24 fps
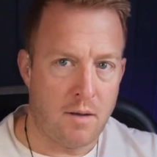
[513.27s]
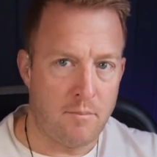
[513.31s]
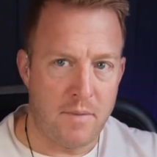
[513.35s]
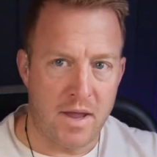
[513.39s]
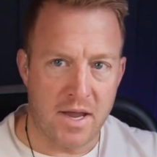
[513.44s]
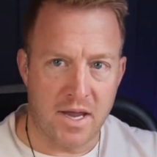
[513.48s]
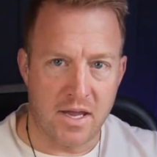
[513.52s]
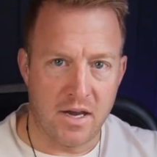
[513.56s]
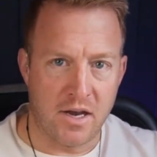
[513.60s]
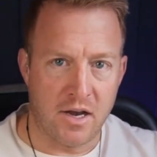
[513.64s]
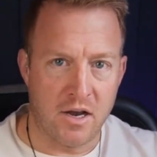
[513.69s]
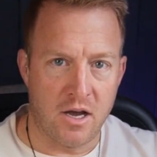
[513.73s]
I'm
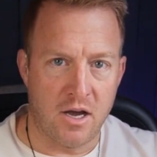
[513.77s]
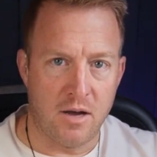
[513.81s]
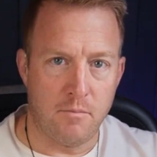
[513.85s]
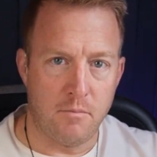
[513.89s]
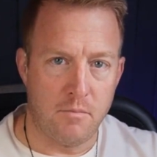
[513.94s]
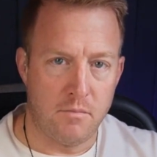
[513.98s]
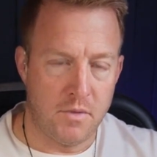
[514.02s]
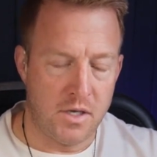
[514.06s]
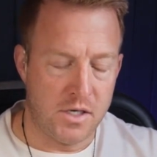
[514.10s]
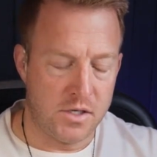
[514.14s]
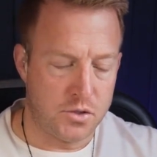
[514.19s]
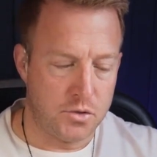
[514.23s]
making it
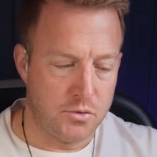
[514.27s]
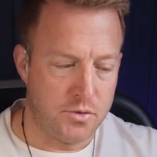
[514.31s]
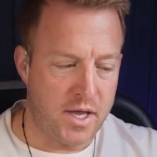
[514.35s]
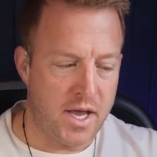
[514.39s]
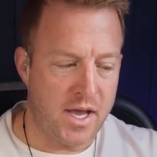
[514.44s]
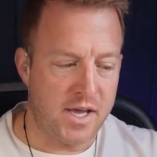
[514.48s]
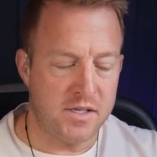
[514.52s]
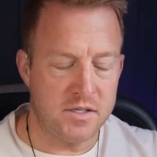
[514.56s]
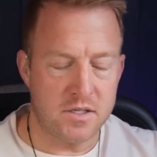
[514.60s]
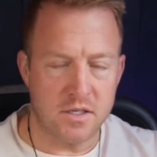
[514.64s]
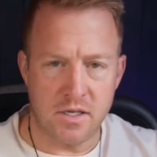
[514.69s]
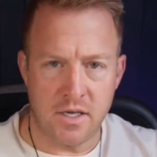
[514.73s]
up in 2
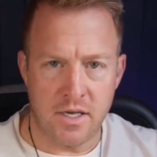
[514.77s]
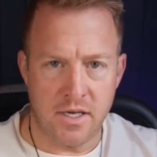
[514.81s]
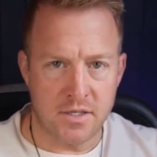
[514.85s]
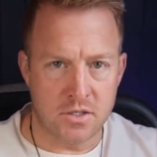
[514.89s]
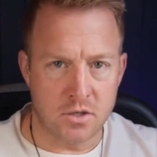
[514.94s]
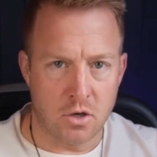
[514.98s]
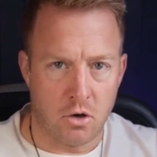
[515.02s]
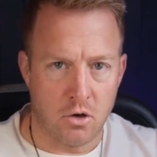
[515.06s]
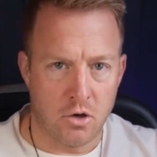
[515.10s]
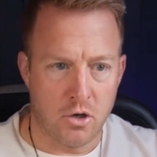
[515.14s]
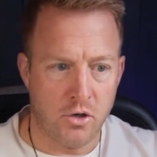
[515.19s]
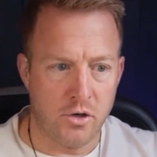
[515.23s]
days.
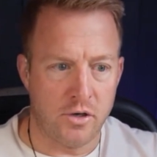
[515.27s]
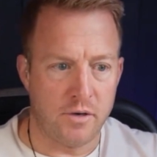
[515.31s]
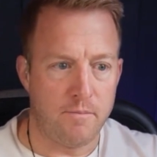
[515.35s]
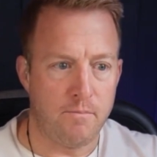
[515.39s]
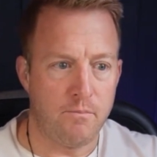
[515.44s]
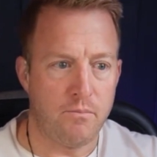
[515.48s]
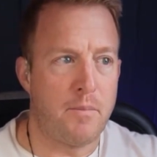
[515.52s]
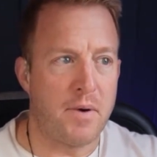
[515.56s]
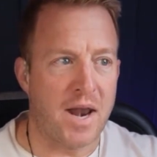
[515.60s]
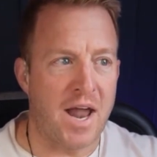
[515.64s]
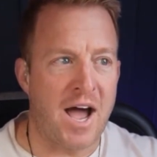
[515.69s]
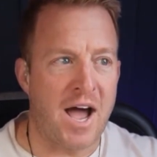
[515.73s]
It's all good,
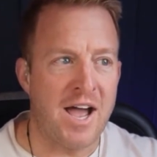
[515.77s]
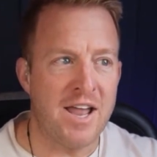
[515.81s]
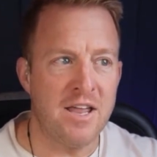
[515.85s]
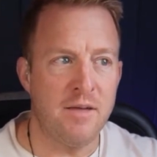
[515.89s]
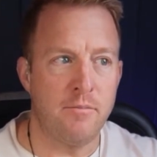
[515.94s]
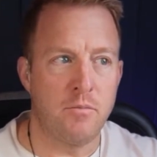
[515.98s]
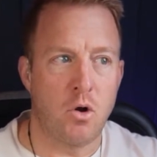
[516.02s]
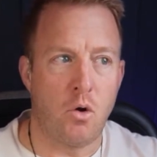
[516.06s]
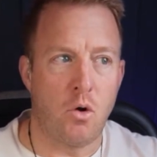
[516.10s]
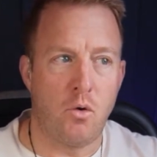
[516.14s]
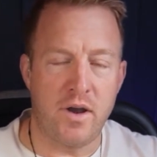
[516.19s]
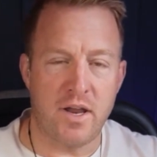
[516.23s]
but I
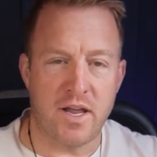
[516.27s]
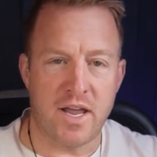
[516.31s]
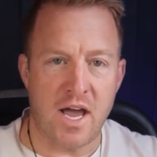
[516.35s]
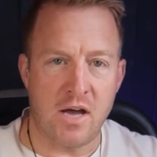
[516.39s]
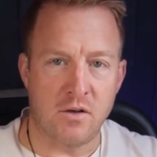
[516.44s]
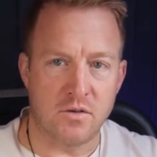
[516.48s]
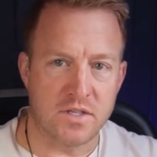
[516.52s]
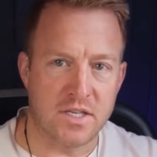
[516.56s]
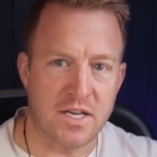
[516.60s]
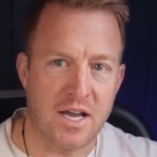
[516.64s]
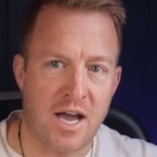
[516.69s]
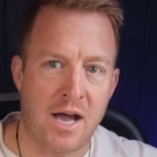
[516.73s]
am going to
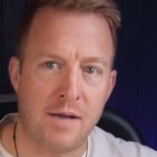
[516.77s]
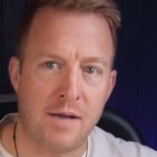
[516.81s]
counseling.